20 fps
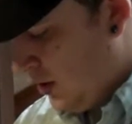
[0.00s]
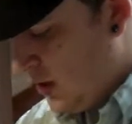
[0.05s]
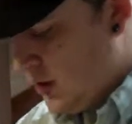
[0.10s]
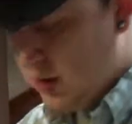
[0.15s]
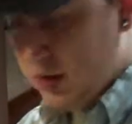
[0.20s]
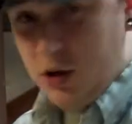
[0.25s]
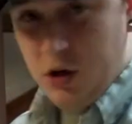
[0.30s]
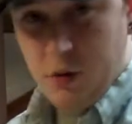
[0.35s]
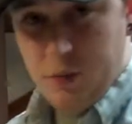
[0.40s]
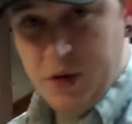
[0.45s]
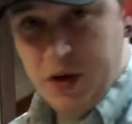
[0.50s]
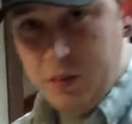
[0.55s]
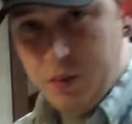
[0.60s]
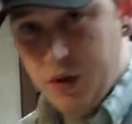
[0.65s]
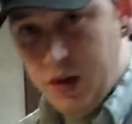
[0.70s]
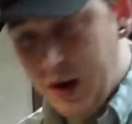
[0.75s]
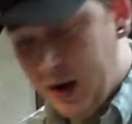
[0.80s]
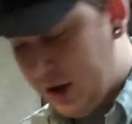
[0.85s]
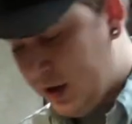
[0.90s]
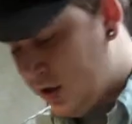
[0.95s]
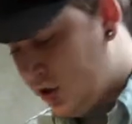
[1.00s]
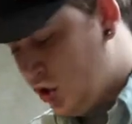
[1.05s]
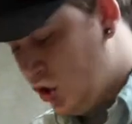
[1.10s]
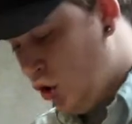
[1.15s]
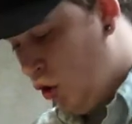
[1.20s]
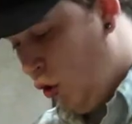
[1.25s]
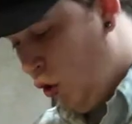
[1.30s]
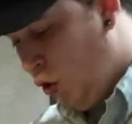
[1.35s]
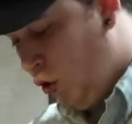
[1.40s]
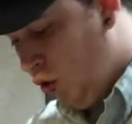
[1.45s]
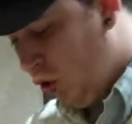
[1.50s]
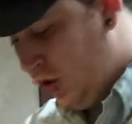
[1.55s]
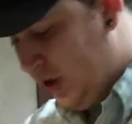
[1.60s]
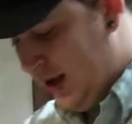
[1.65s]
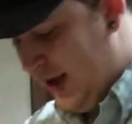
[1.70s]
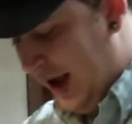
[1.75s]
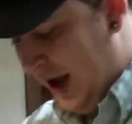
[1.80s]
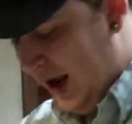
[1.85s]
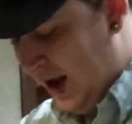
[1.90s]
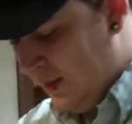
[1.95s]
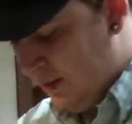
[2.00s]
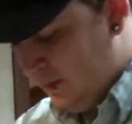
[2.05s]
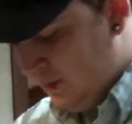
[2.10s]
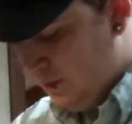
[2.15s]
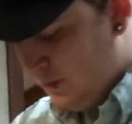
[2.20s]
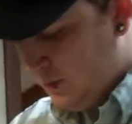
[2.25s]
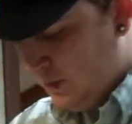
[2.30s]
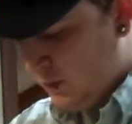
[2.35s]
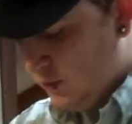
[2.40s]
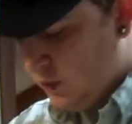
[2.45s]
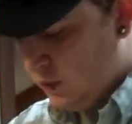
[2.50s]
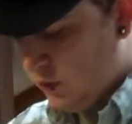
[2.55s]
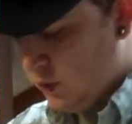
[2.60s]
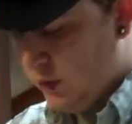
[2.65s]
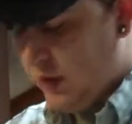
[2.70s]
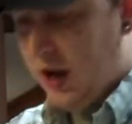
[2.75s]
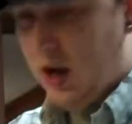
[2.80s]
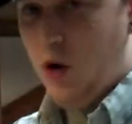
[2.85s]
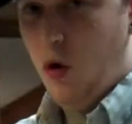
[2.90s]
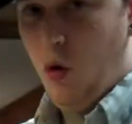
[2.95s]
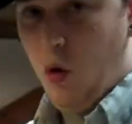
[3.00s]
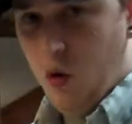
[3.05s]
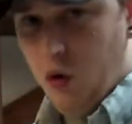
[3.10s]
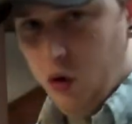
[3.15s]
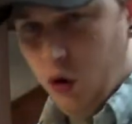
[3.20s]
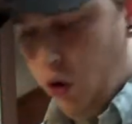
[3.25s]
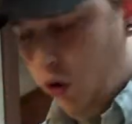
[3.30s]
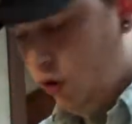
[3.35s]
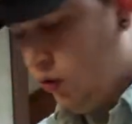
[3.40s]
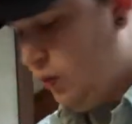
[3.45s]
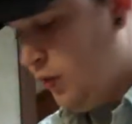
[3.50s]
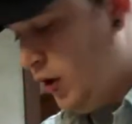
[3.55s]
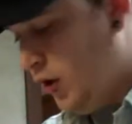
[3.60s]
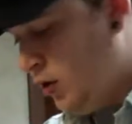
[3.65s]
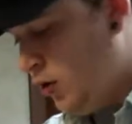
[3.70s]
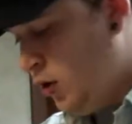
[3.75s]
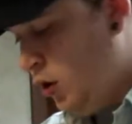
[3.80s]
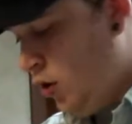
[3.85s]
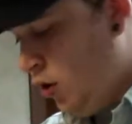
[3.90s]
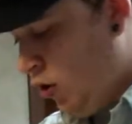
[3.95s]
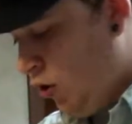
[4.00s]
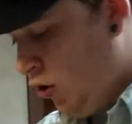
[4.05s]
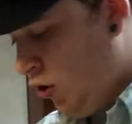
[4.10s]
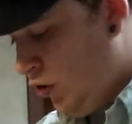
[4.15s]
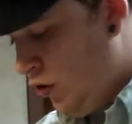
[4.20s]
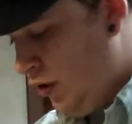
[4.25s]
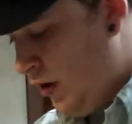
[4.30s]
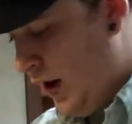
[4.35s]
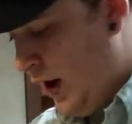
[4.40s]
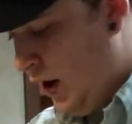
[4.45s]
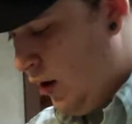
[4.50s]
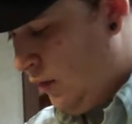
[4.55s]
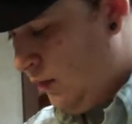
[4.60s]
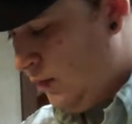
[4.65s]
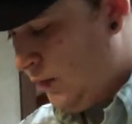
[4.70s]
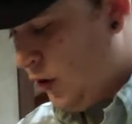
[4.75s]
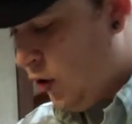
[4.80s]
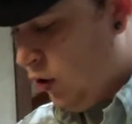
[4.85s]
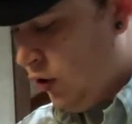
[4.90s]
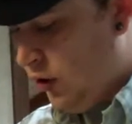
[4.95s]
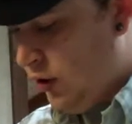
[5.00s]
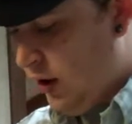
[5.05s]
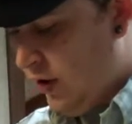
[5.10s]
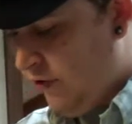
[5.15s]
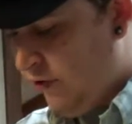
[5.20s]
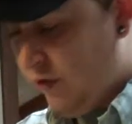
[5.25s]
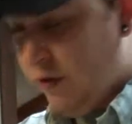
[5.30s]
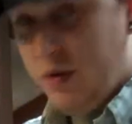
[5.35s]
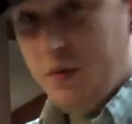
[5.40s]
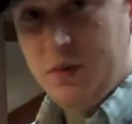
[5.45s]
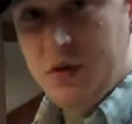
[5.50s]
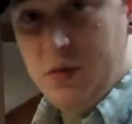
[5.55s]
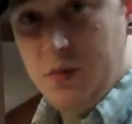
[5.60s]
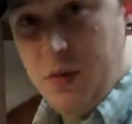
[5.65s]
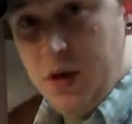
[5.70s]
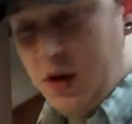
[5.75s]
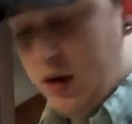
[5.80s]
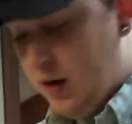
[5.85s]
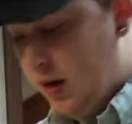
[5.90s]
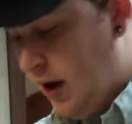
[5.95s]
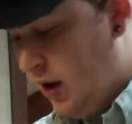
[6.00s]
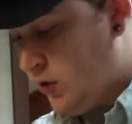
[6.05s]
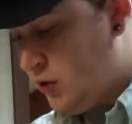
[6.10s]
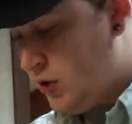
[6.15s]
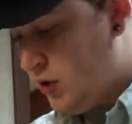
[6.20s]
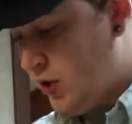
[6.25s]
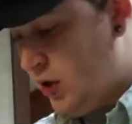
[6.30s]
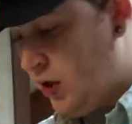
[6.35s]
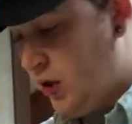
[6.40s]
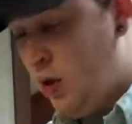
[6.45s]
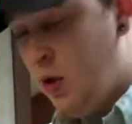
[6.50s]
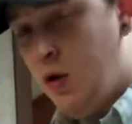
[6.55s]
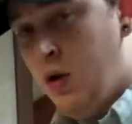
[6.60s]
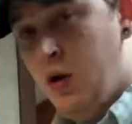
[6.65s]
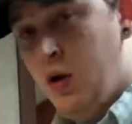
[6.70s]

yes, Littlebigplanet is an old game. Well, not old, but older now. Old enough for them to be announcing